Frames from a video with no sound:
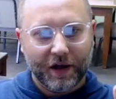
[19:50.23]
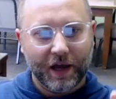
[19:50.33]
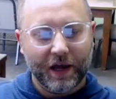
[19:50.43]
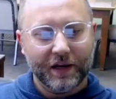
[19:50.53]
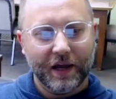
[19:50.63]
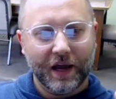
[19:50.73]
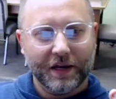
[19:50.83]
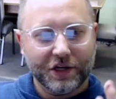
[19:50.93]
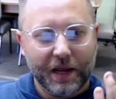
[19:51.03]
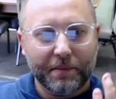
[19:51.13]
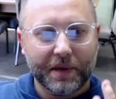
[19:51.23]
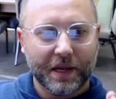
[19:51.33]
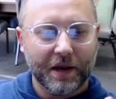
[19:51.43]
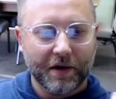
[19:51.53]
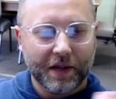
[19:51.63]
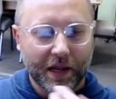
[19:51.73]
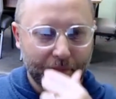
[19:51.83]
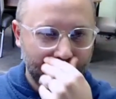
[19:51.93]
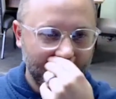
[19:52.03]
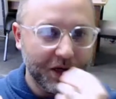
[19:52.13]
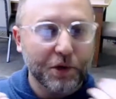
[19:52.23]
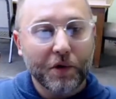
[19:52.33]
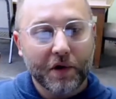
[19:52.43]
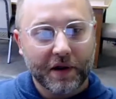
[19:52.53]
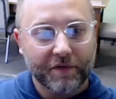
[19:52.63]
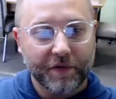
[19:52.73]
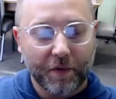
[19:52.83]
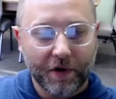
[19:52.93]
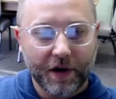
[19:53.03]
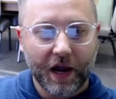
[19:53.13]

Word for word: And and James here says, Be doers of the word,